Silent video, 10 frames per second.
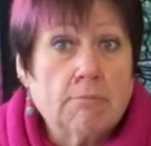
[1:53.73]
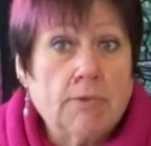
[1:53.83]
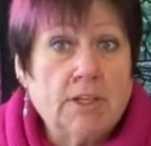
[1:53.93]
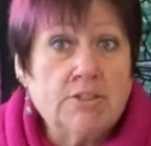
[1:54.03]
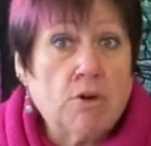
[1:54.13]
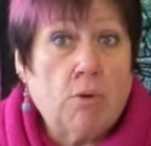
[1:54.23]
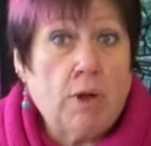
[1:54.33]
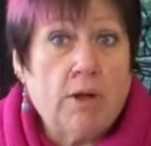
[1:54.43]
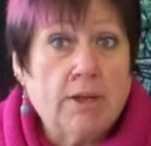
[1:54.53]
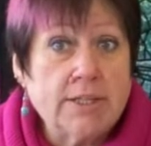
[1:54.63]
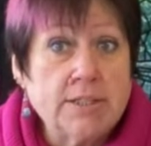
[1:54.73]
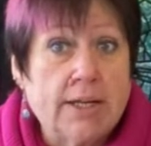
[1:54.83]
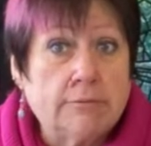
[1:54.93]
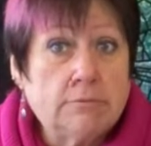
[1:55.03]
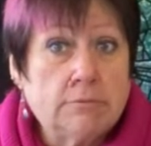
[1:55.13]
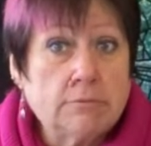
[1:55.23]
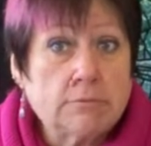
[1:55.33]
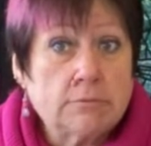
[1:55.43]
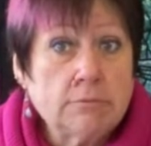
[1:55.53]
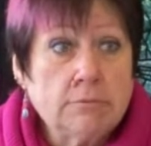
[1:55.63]
it's got to work, hasn't it?
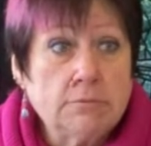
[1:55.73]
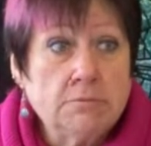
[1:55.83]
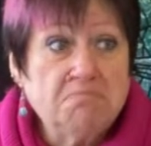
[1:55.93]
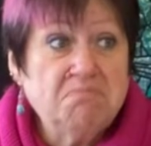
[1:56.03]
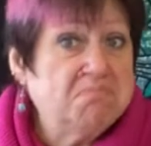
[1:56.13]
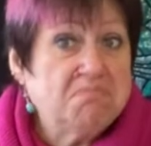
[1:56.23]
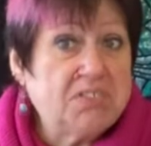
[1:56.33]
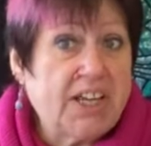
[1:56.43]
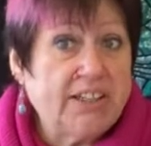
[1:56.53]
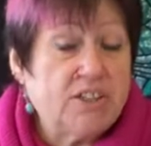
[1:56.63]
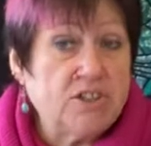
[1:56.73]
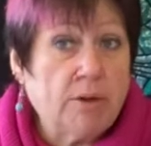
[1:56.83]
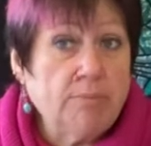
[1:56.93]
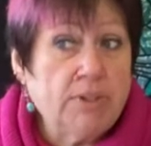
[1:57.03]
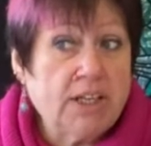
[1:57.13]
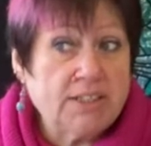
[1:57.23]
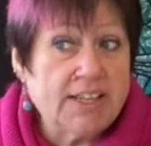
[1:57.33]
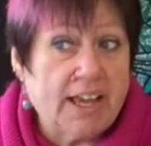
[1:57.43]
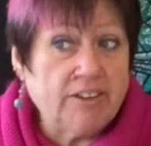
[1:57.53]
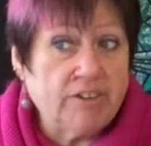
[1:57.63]
Take your time, cut
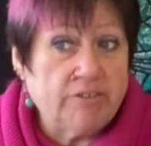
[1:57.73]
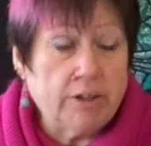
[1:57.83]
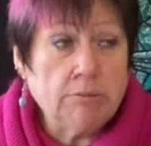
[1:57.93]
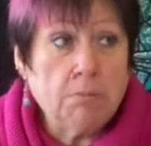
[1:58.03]
it accurate,